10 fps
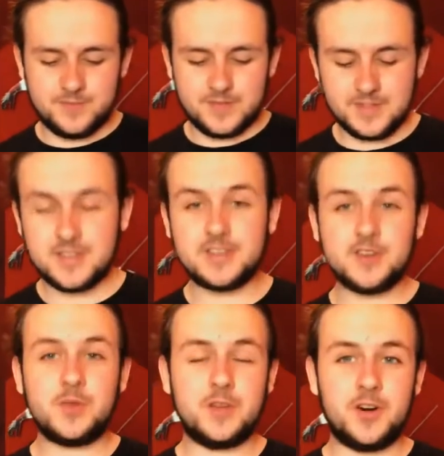This is
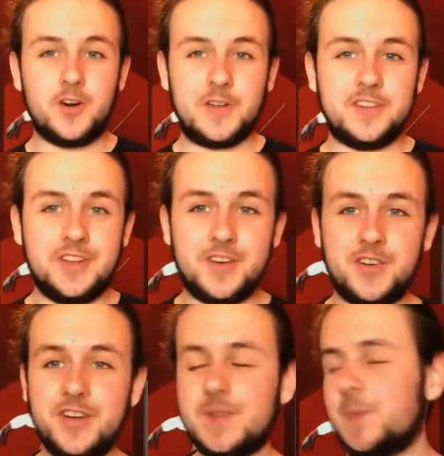going to be a hot take,
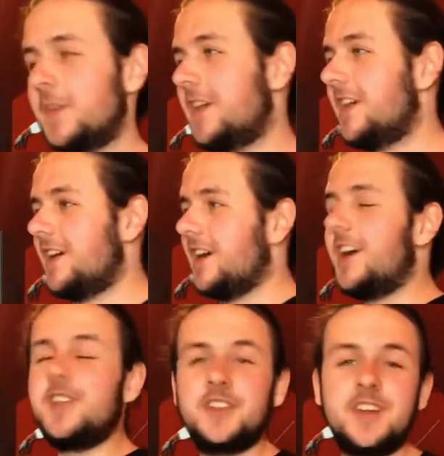right?
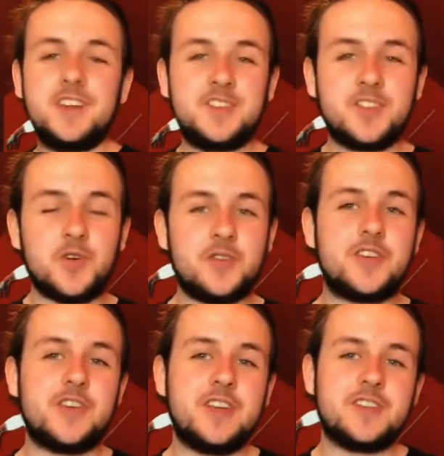I don't think Topher
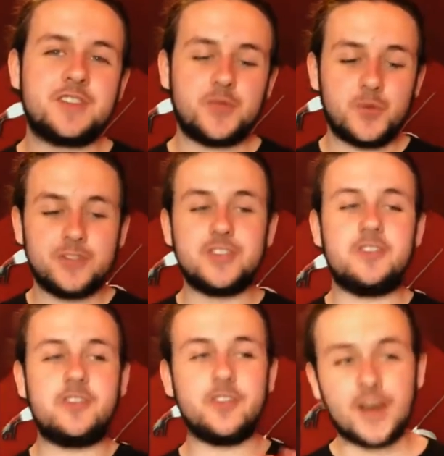Grace was
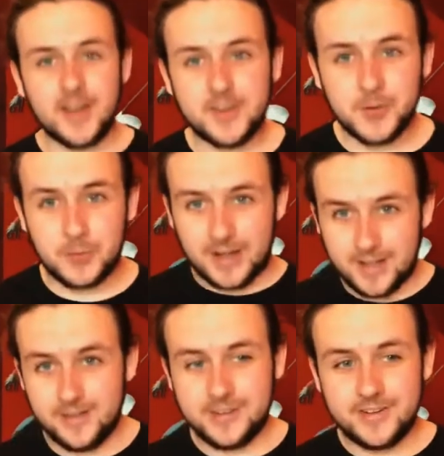that
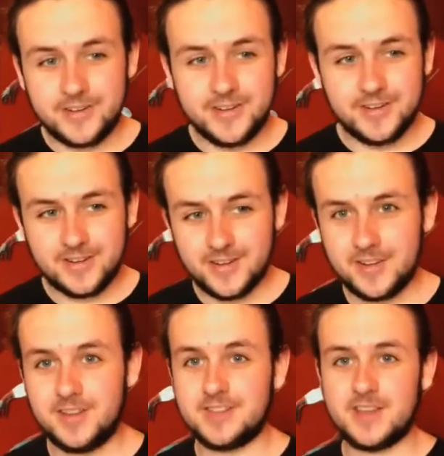bad
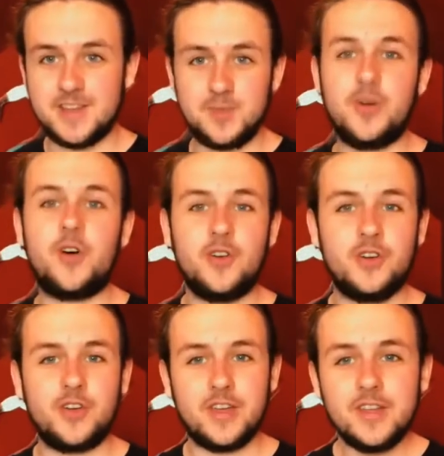as Eddie Brock,
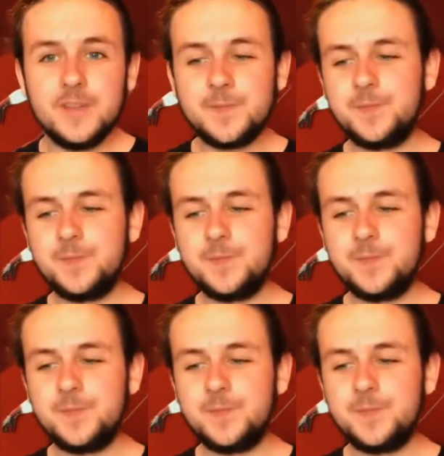okay?